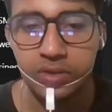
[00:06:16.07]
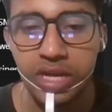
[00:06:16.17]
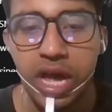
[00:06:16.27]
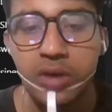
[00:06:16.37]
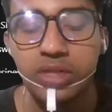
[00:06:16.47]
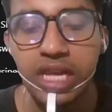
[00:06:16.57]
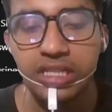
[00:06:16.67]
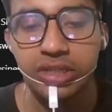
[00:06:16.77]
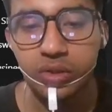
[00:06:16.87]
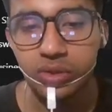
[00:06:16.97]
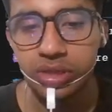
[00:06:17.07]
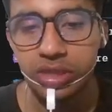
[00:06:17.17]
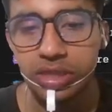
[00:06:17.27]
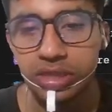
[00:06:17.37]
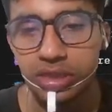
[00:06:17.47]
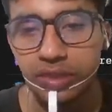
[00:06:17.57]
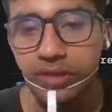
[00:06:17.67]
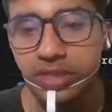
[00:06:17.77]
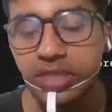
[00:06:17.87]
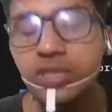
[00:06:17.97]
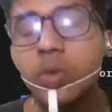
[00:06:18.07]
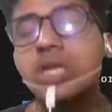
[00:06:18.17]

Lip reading: So now the next question is the first thing,